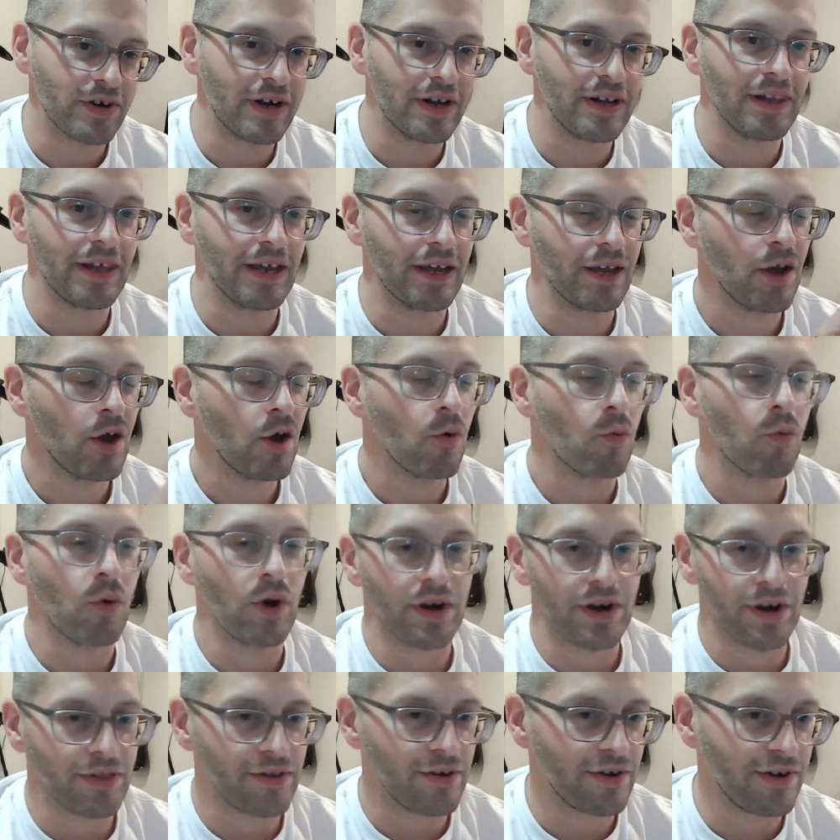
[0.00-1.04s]
And what
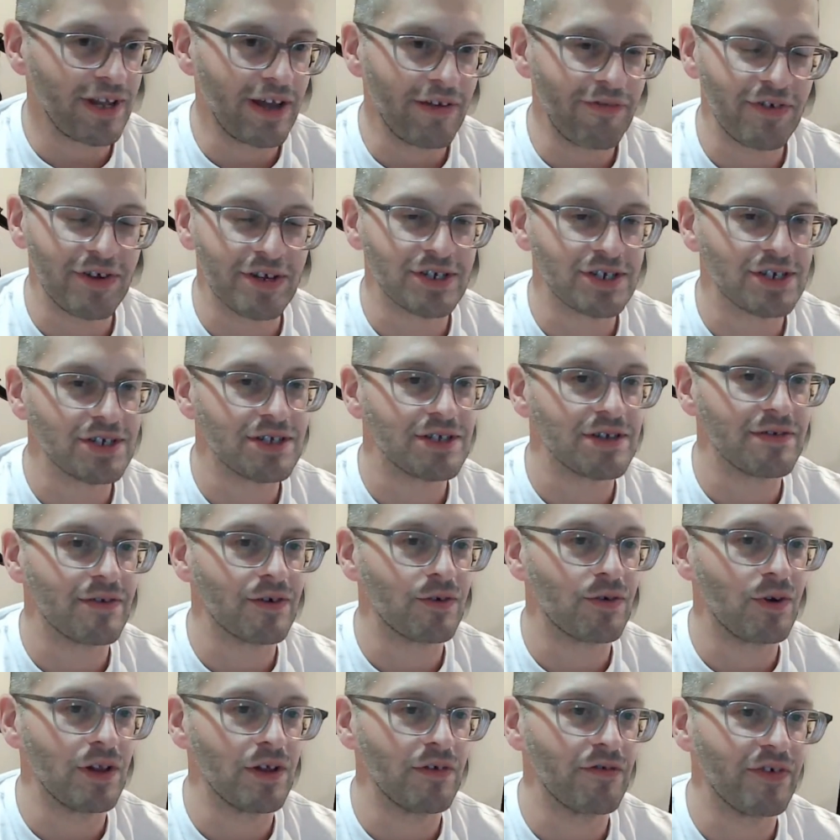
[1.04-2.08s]
are their definitions of a
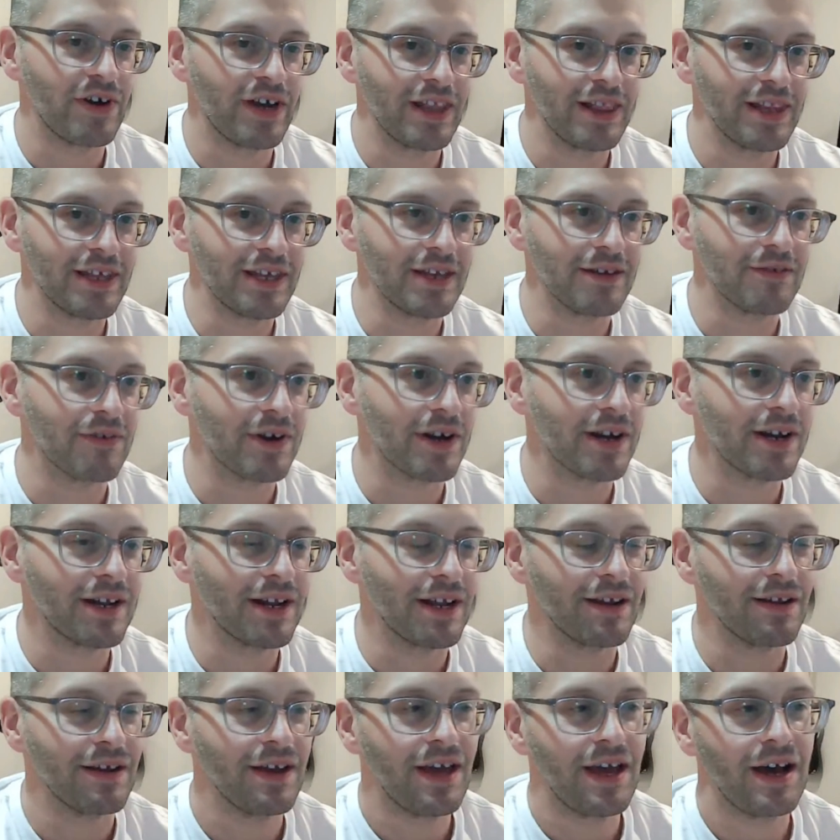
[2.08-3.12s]
qualified lead, right?
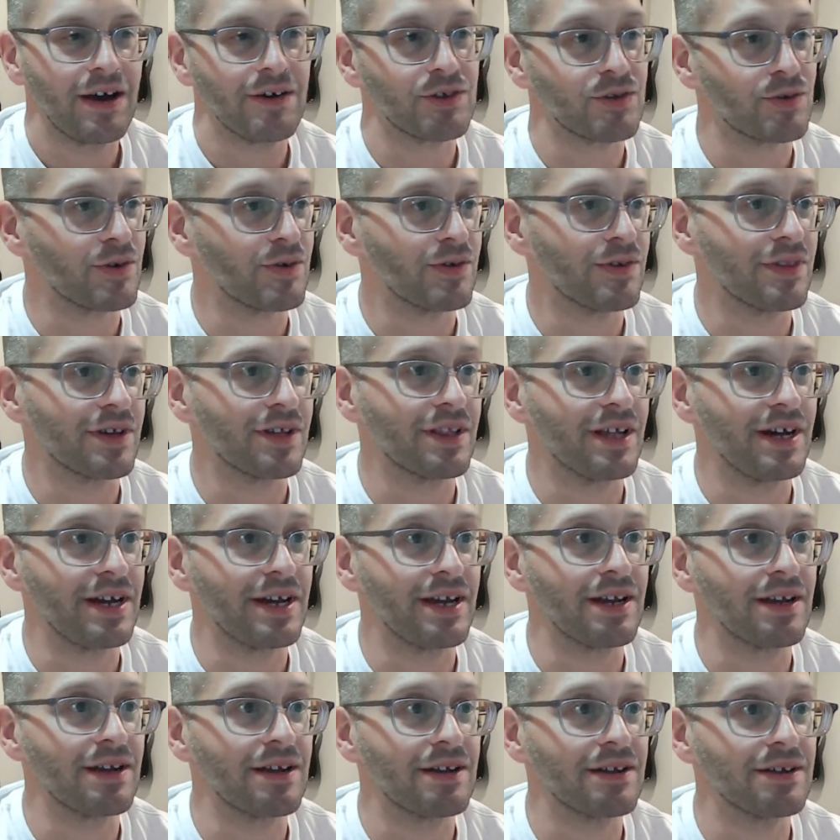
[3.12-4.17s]
I was working with a
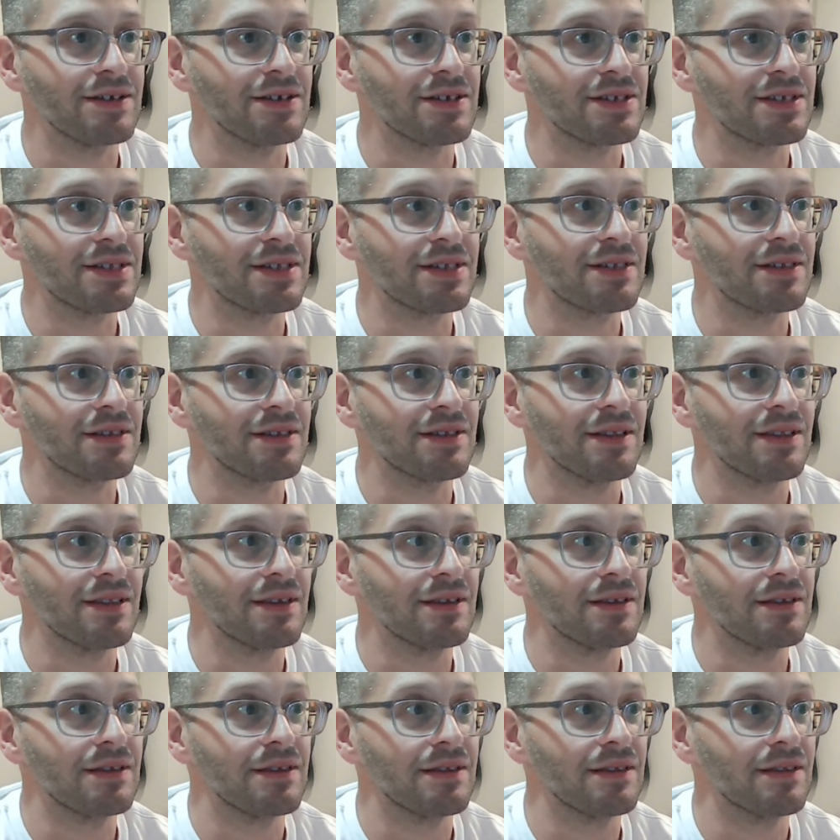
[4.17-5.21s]
client just
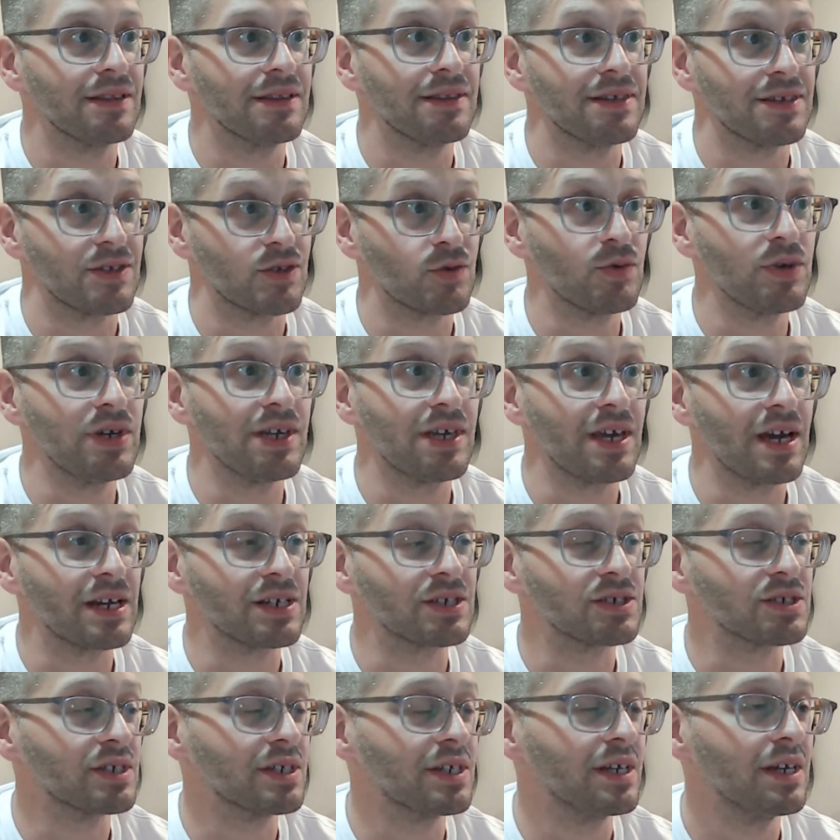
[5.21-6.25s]
this week,
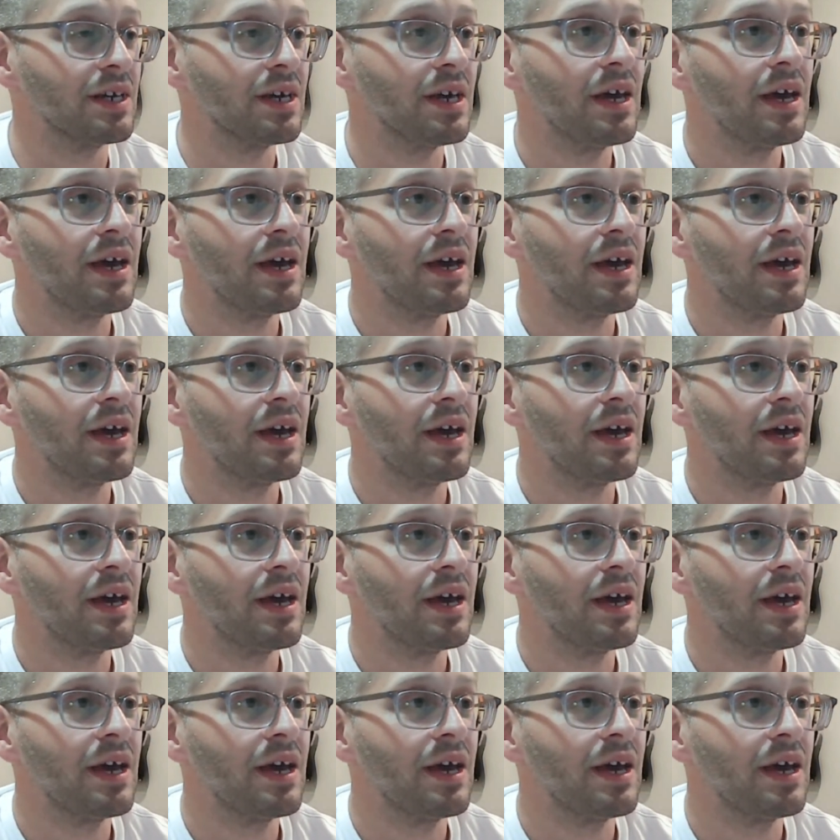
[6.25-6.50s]
actually.